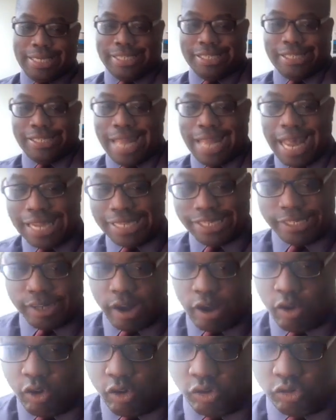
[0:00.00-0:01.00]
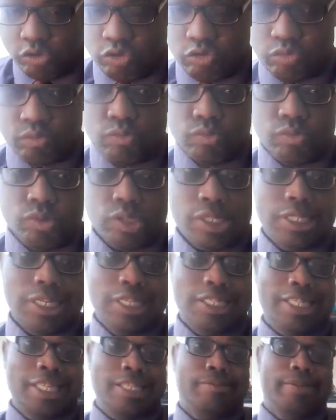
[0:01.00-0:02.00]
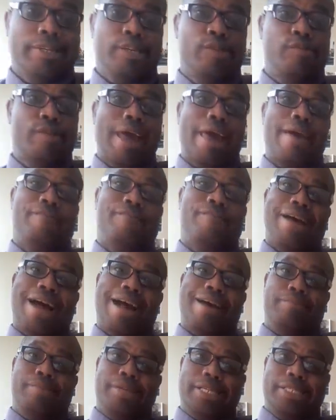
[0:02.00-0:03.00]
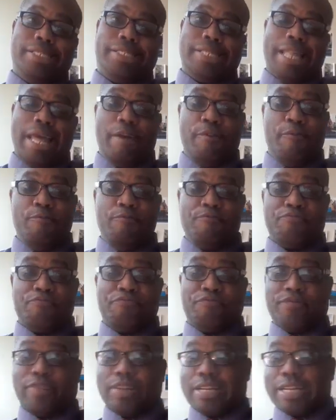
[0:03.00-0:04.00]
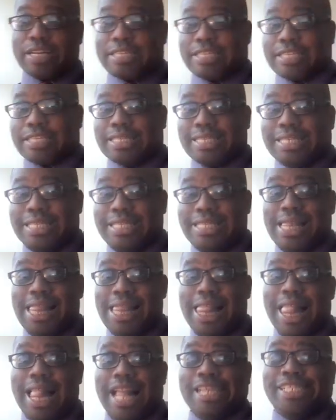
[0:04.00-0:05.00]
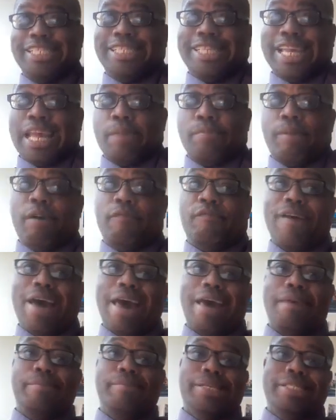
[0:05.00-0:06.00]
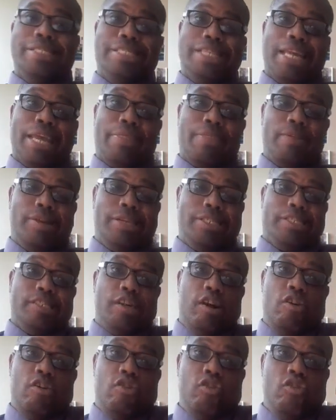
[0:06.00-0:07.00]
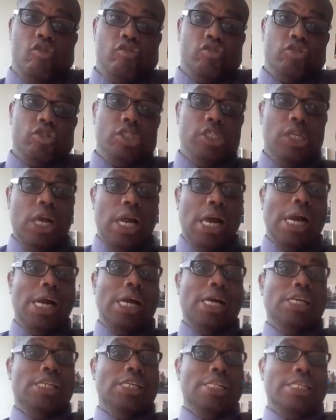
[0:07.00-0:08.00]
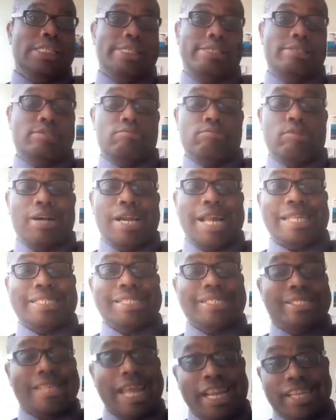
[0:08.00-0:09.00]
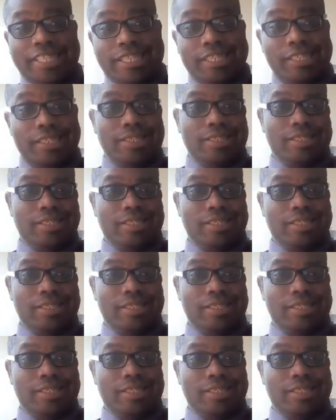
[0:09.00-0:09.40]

this next song, since we do have five minutes left, it should take about five minutes to get through this song. No more hesitation.